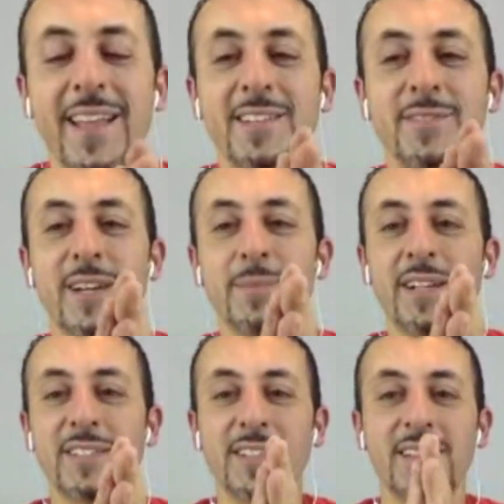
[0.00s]
you very
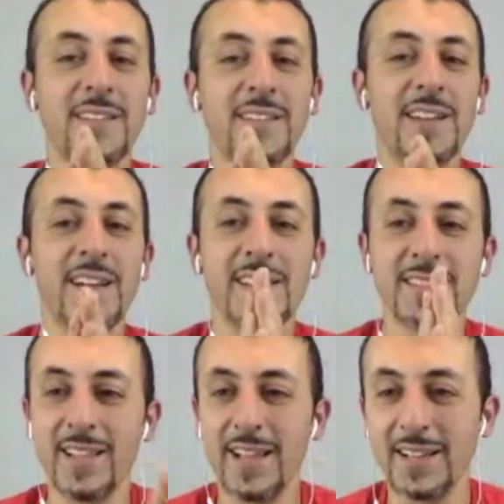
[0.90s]
much. Thank you,
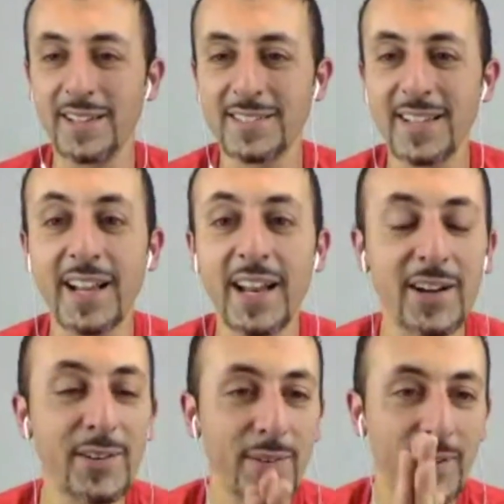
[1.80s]
guys. I'm going to sign
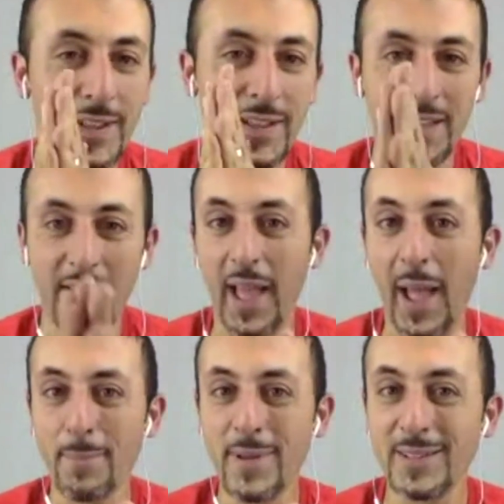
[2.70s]
out.
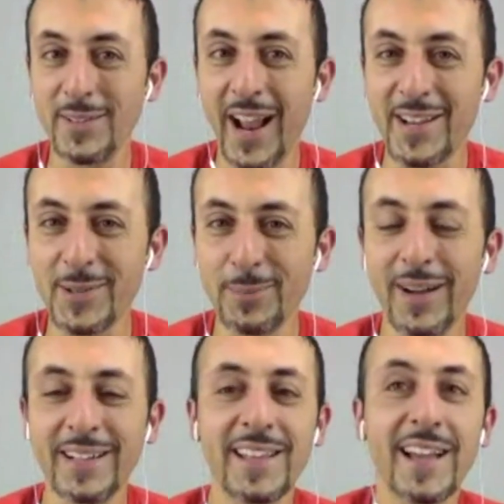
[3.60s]
Happy International
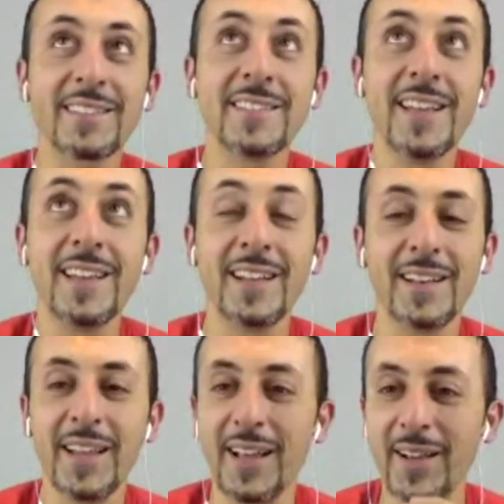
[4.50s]
Podcast Day,
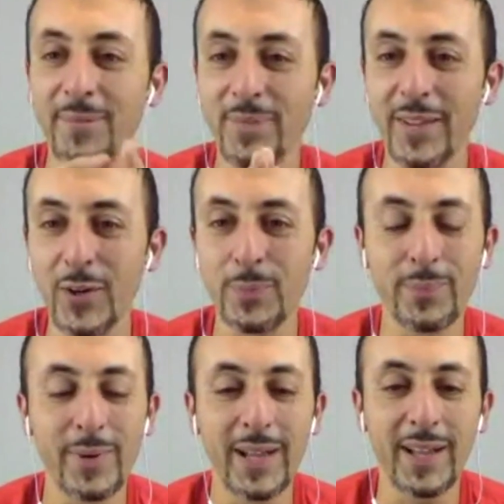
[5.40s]
and I hope
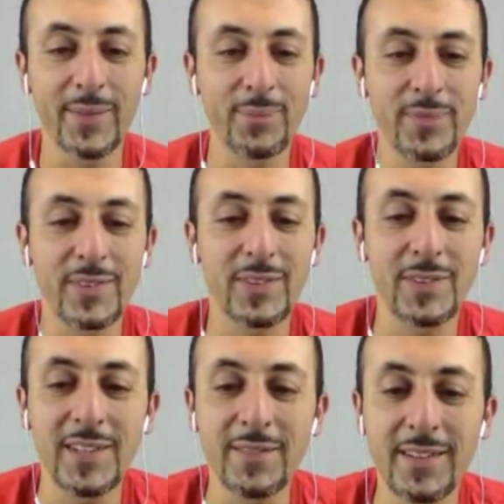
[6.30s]

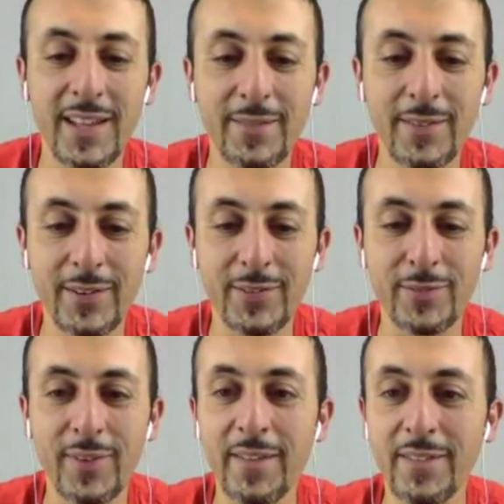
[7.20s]
Steve and Dave are
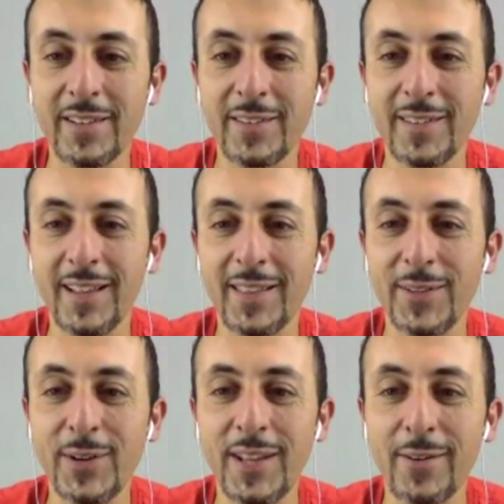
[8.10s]
surviving this
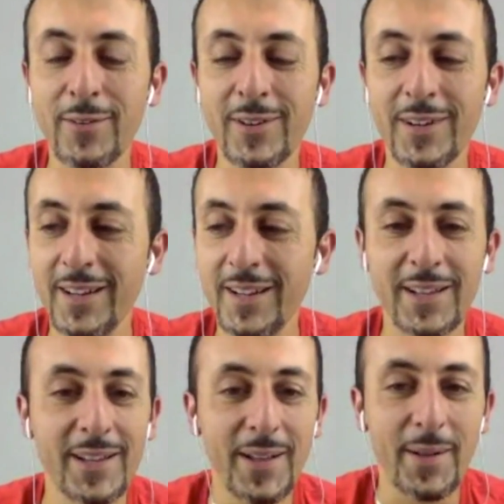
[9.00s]
30-hour
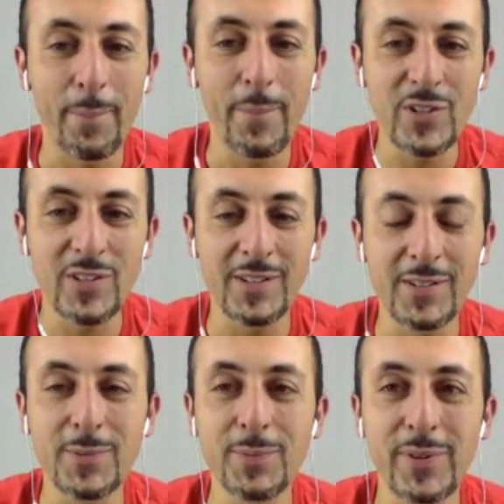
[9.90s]
mission
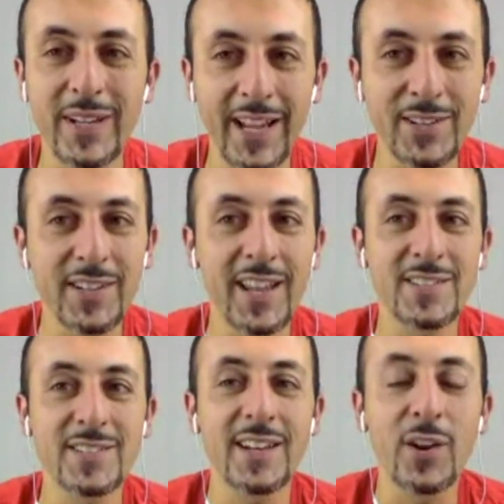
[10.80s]
to bring
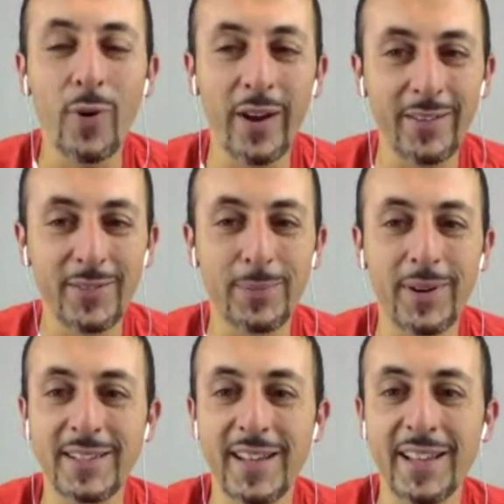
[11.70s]
education and awareness to
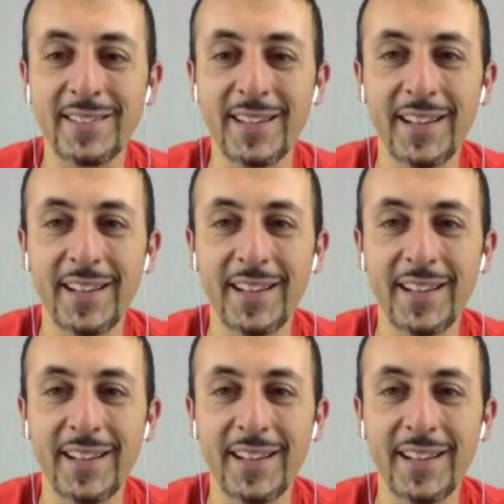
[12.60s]
podcasting.